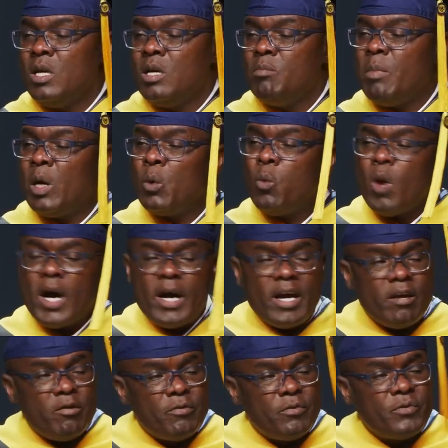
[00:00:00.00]
my
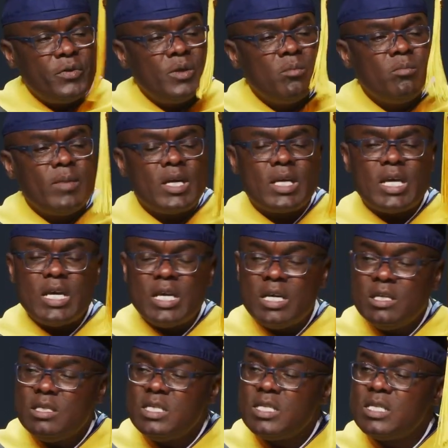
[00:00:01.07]
wife, my
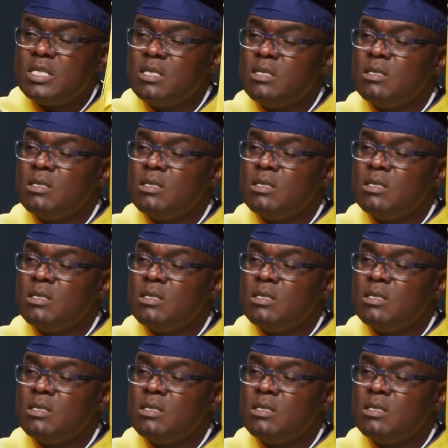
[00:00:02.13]
kids,